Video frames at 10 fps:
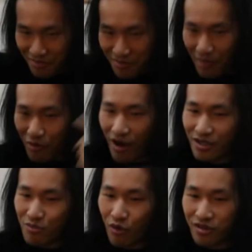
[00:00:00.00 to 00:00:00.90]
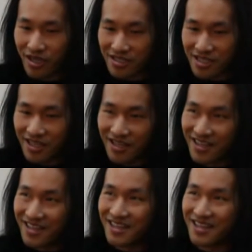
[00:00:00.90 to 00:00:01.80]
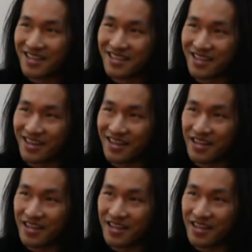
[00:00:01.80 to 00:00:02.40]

memorize more things. Yeah.